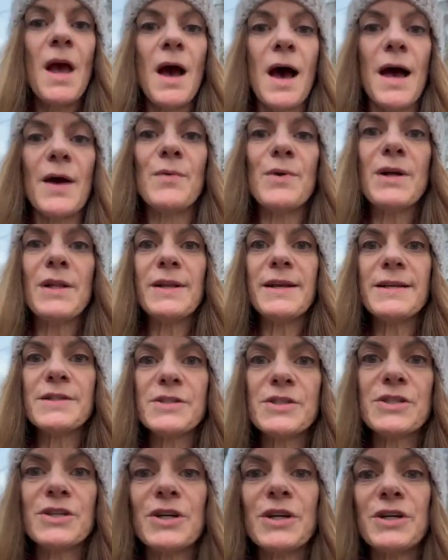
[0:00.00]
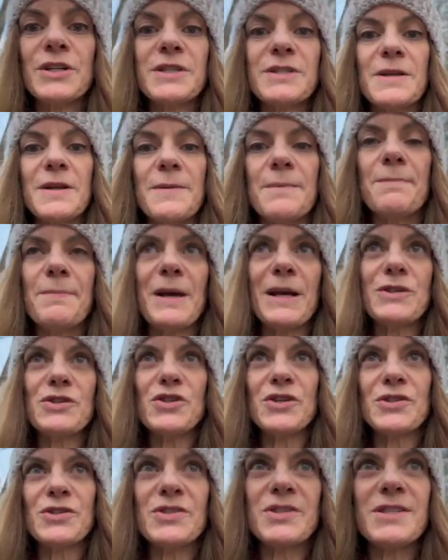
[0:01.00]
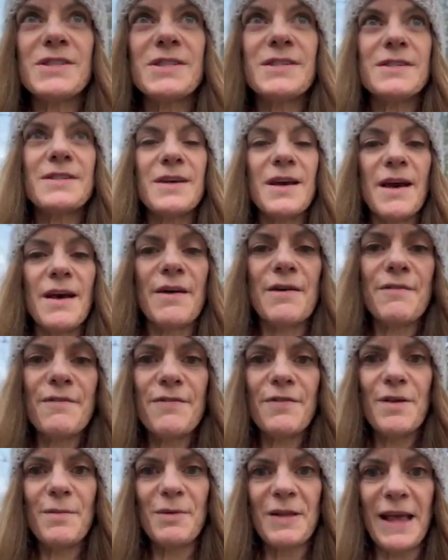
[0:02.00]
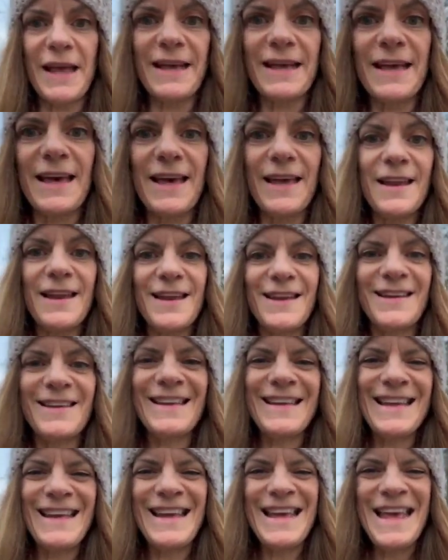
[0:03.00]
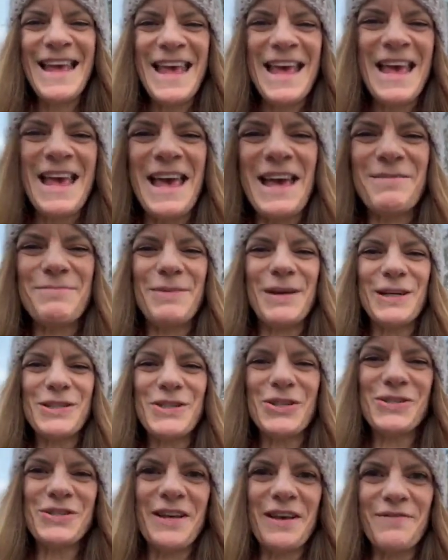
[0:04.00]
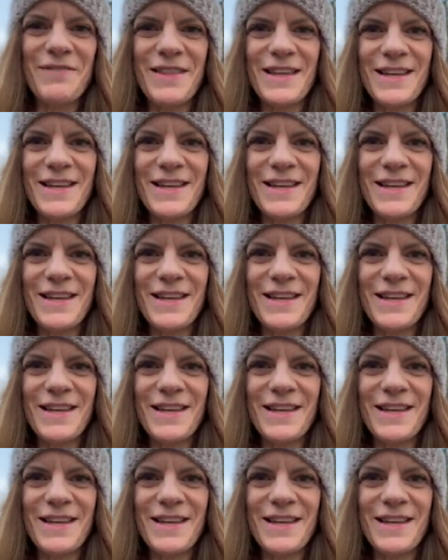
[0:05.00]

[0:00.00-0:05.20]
I will insert pictures of the blanket and pictures of the